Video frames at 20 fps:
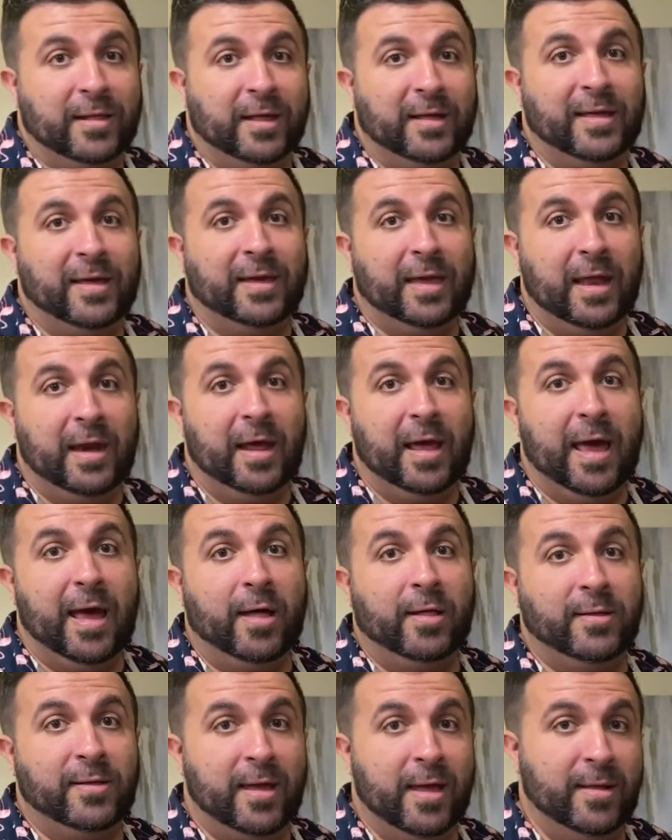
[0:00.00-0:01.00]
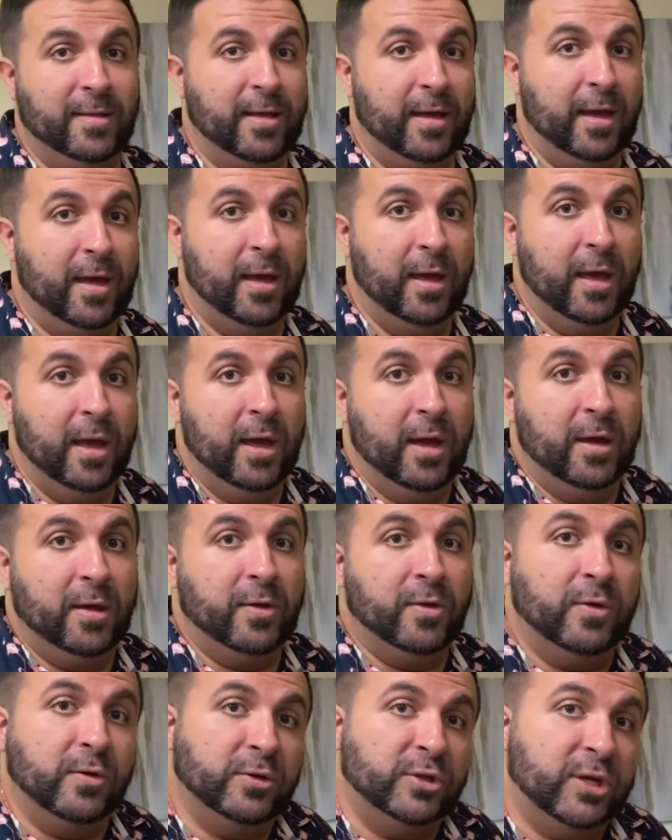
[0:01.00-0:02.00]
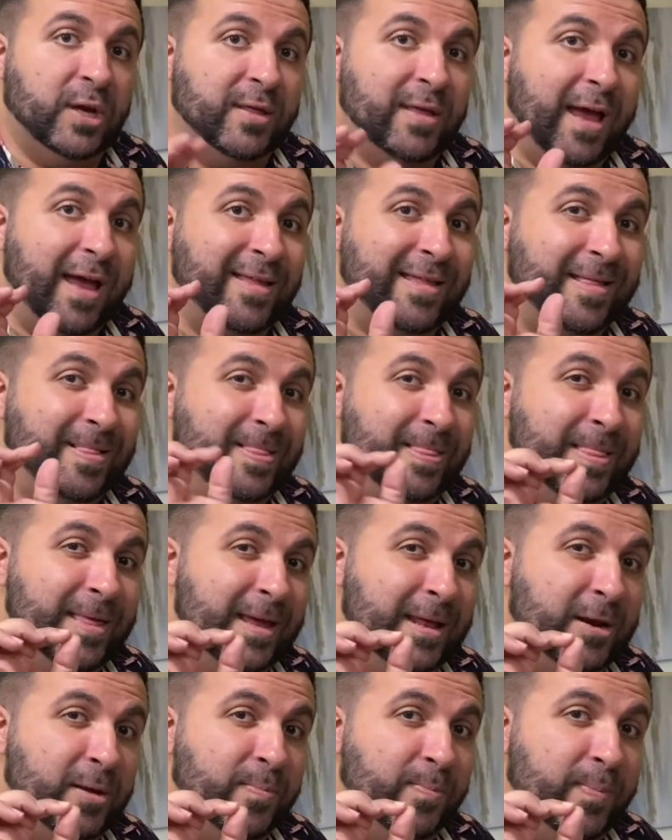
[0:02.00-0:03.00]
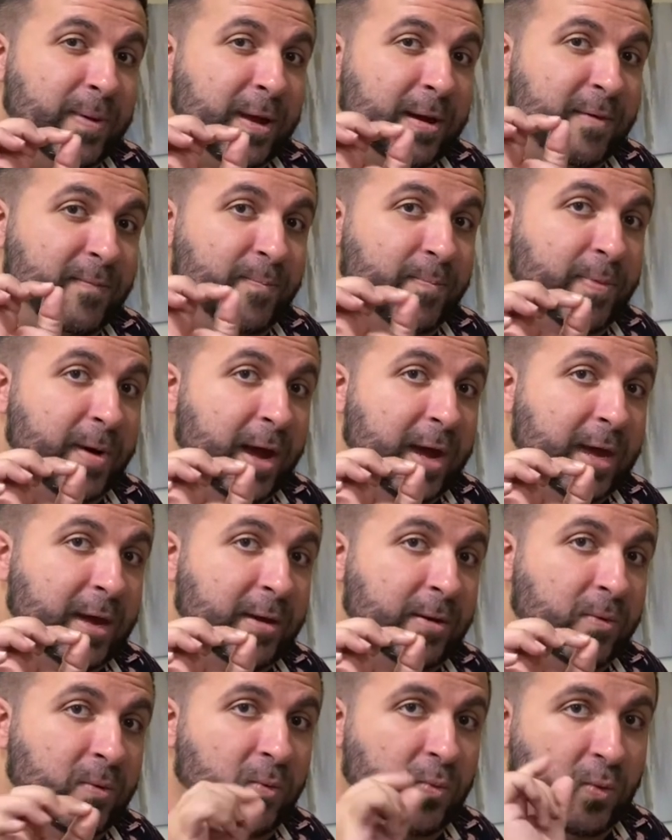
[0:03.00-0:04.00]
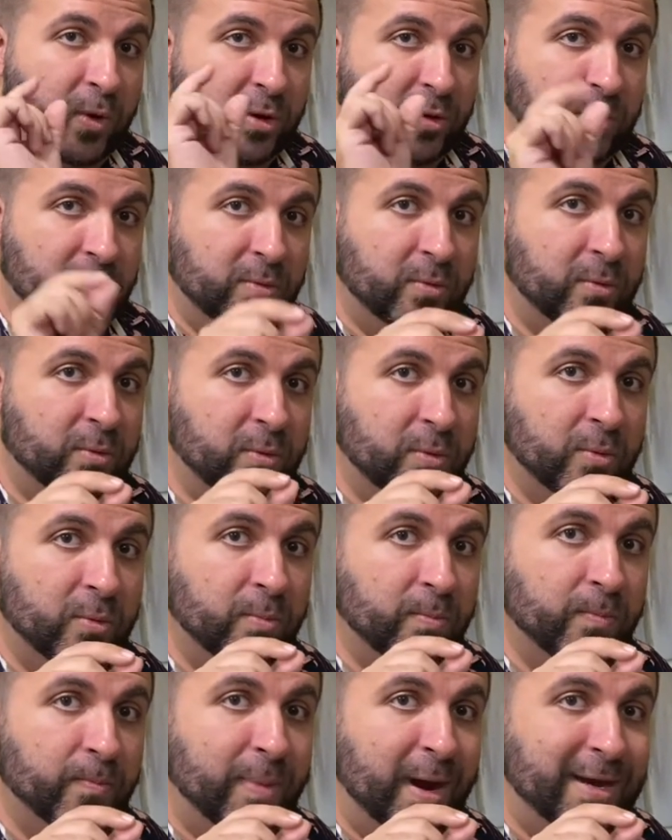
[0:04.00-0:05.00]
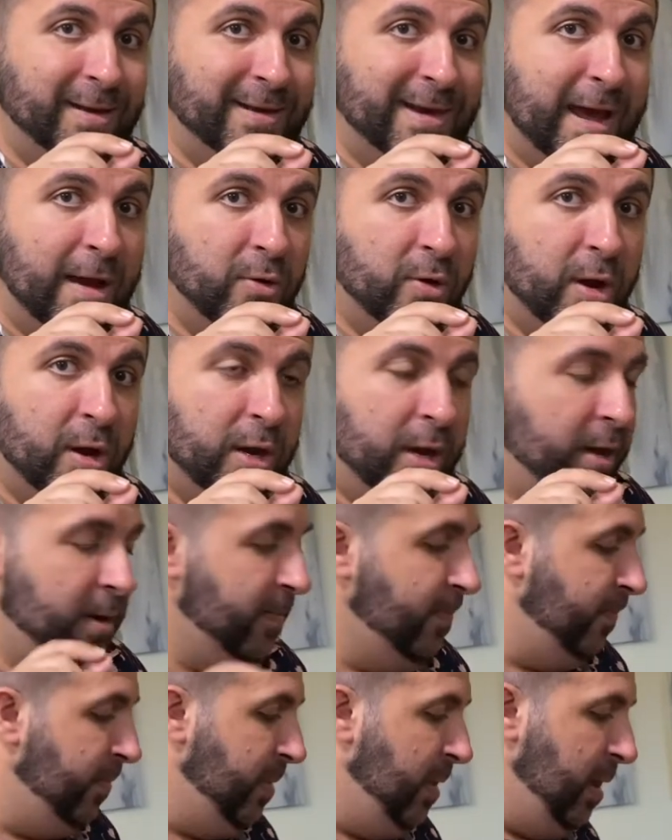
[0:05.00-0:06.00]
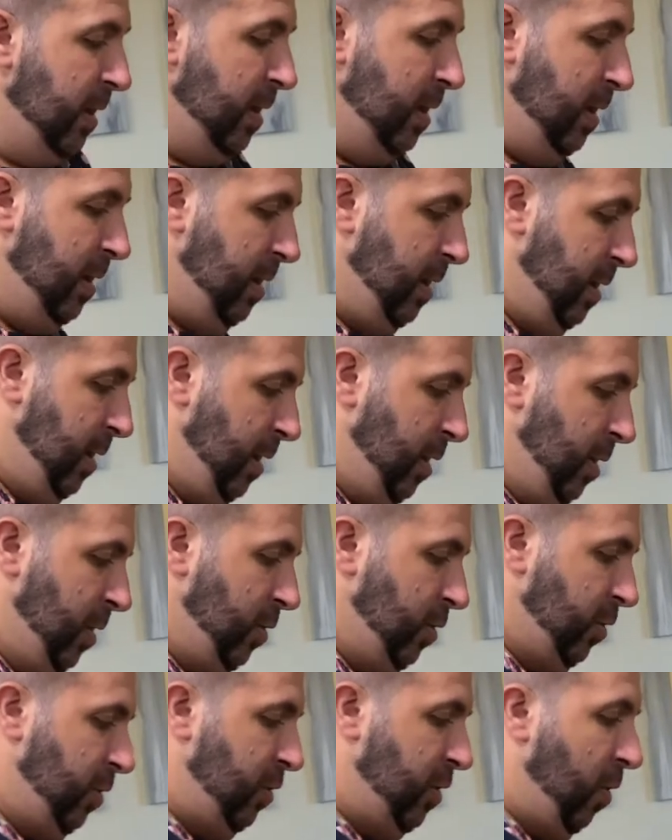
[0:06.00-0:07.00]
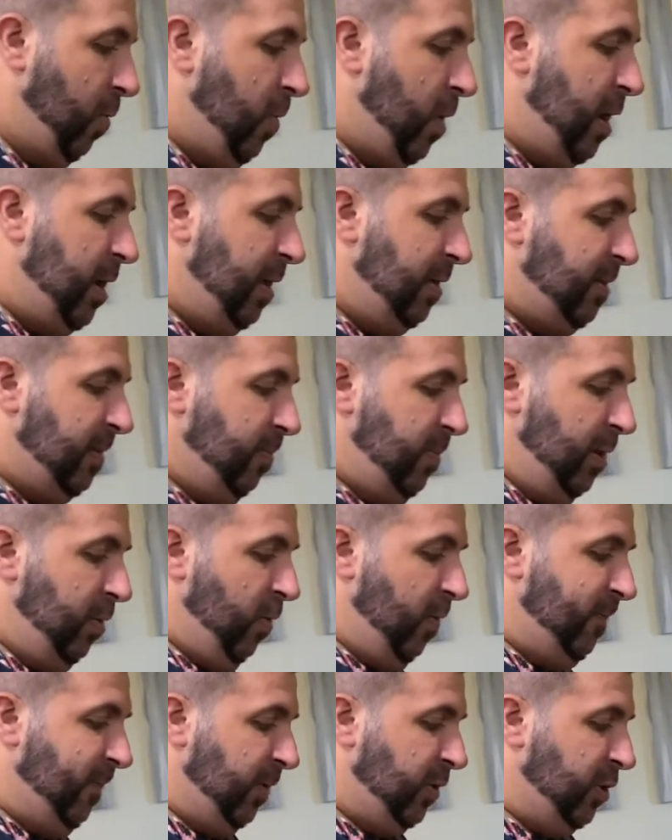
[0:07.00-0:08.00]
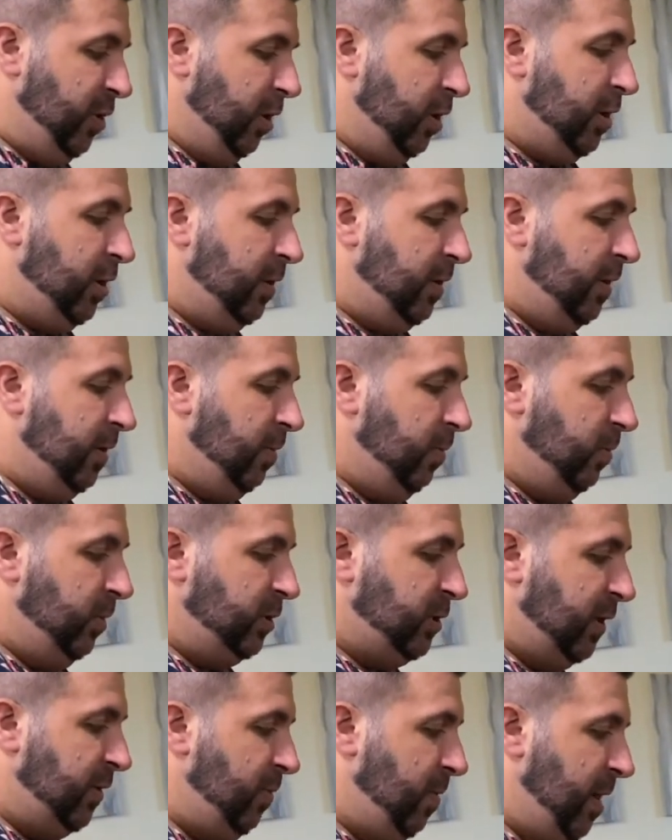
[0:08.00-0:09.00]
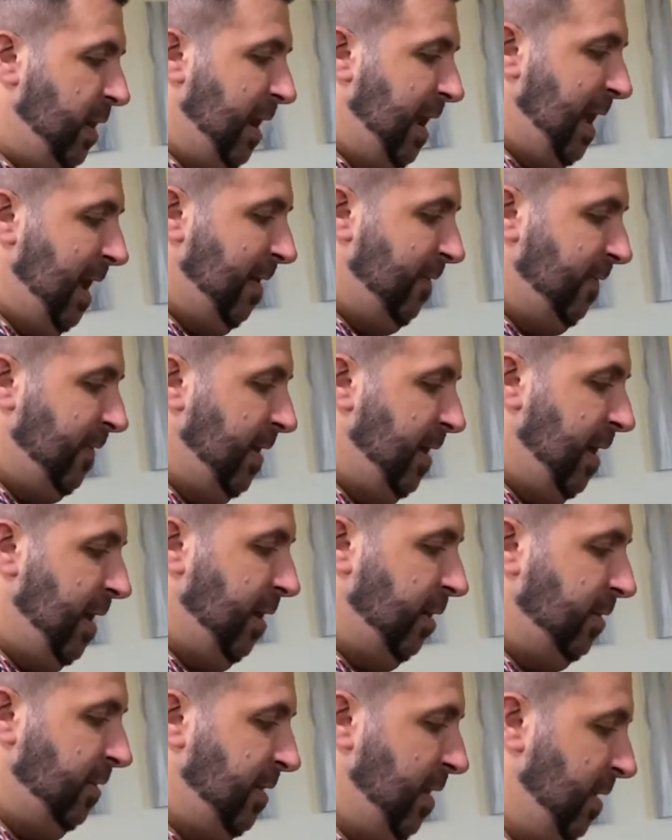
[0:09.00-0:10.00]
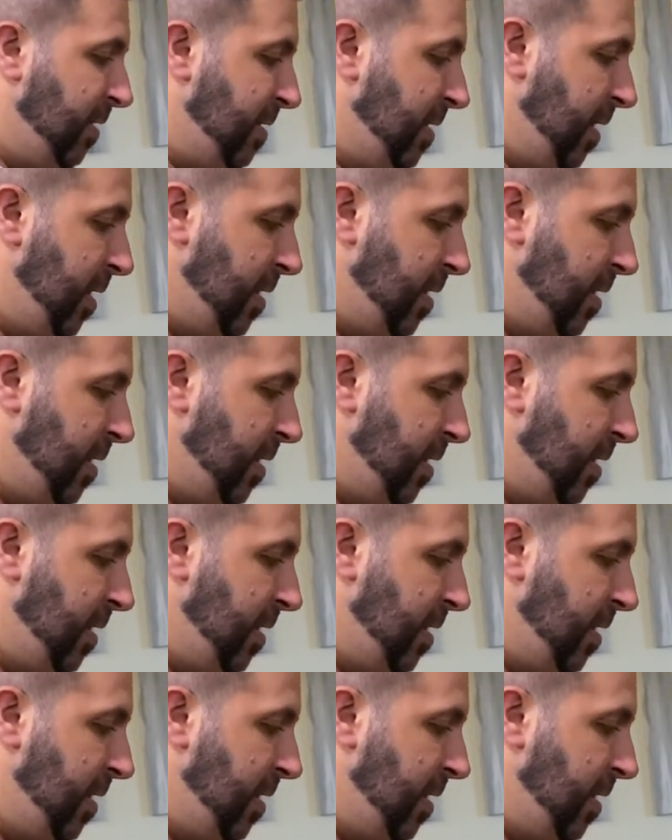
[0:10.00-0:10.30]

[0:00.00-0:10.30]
to get it al dente. So it just has a little bit of bite when you bite down on it. Don't want it to be overcooked. We just want to have it al dente.